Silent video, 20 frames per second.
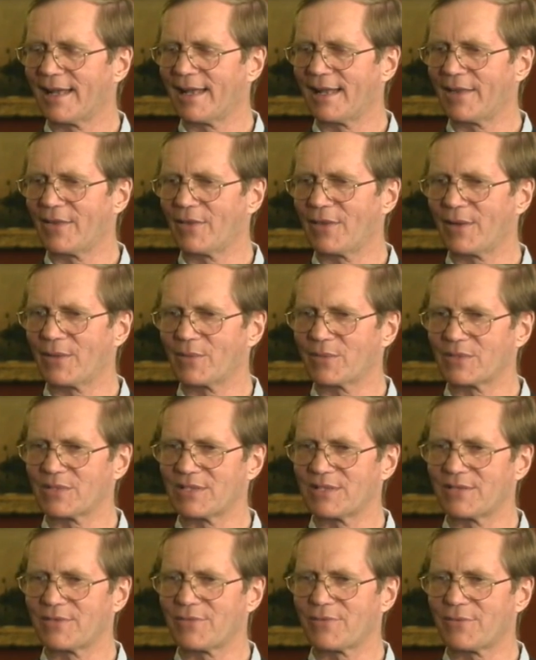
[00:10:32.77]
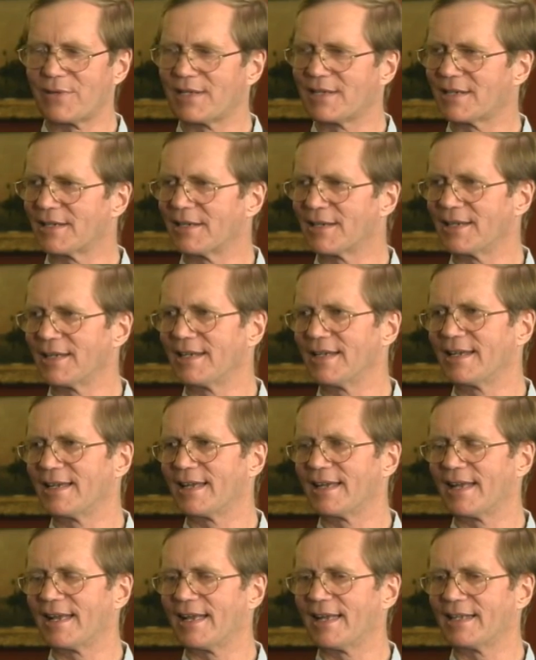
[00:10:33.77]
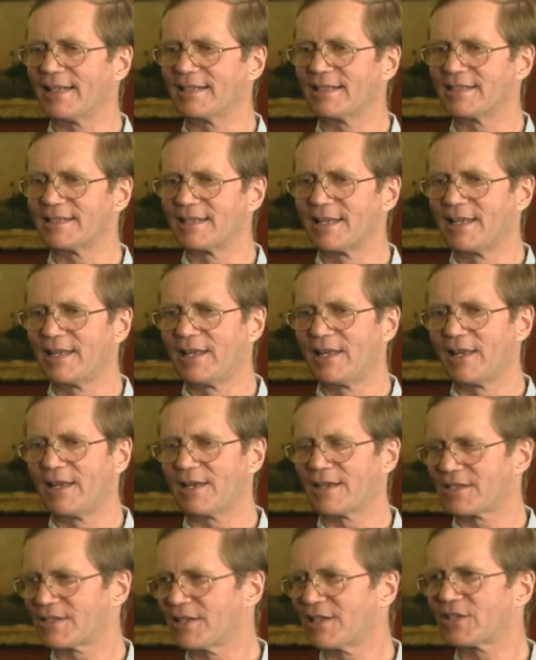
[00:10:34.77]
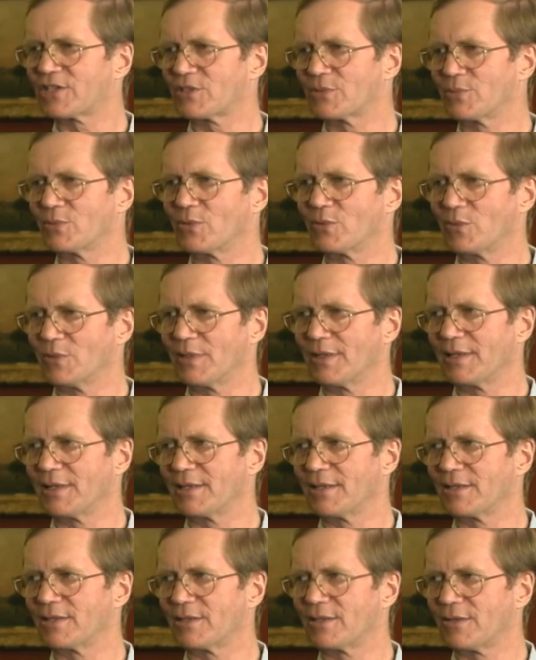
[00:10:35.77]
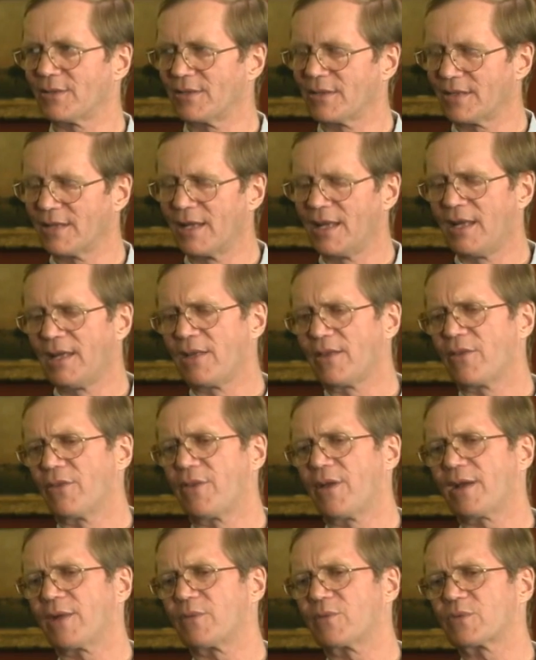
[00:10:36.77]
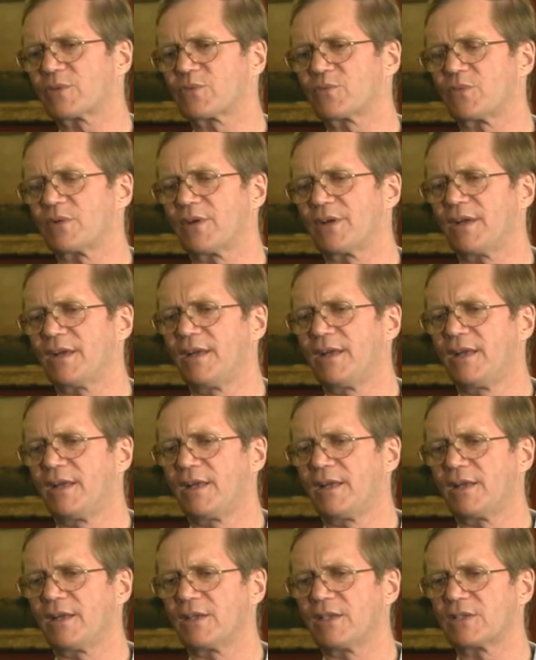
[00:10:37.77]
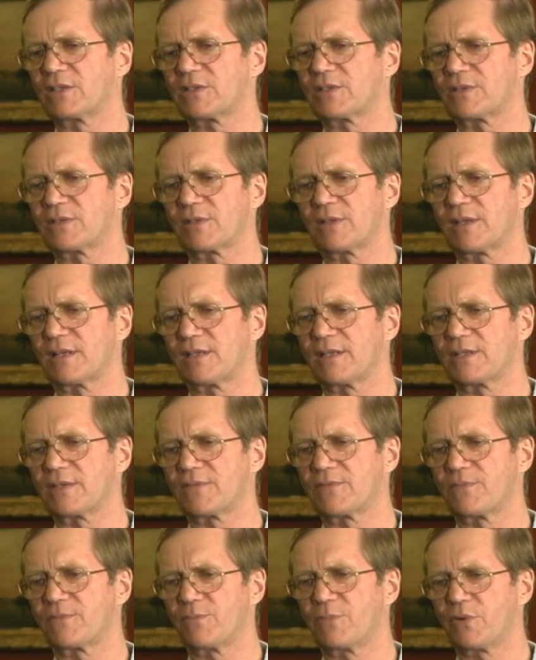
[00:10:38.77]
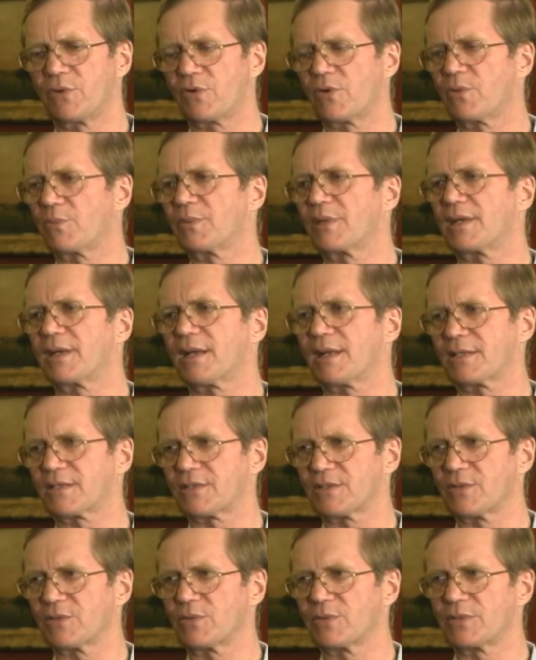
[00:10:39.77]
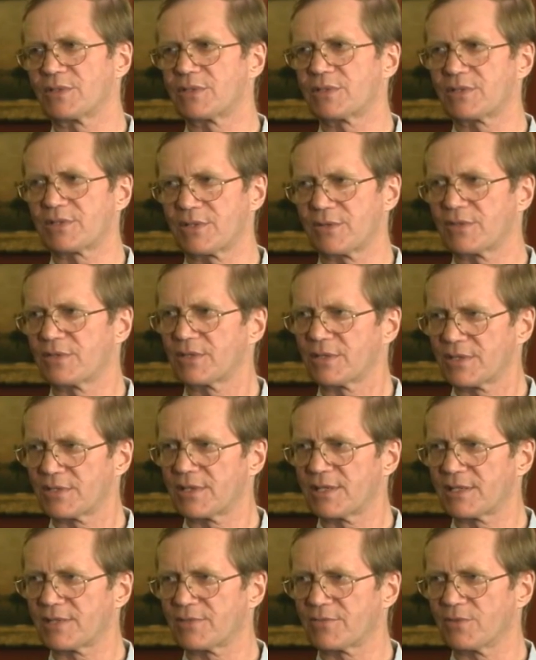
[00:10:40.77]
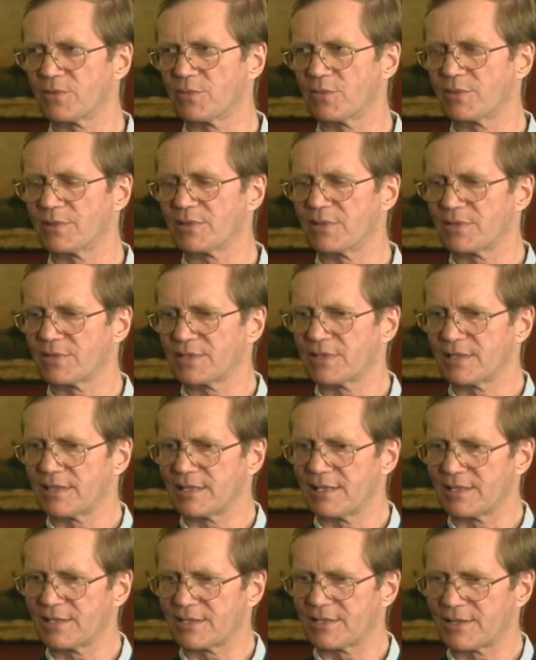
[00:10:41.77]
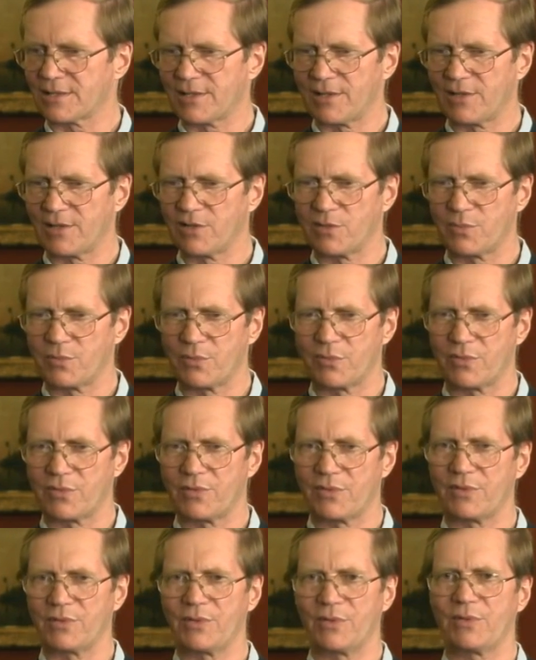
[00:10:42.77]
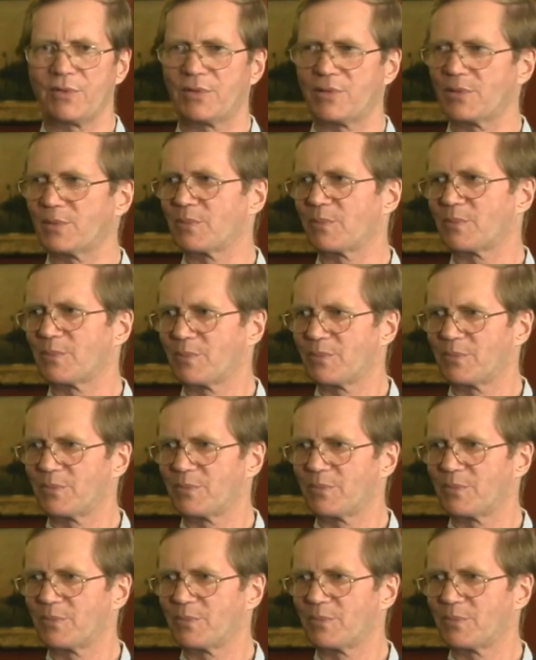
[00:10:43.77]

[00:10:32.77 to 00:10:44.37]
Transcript: and that was in a friendly and accessible way. And I think that was why his book on Picasso was so successful, because it's the kind of book that you can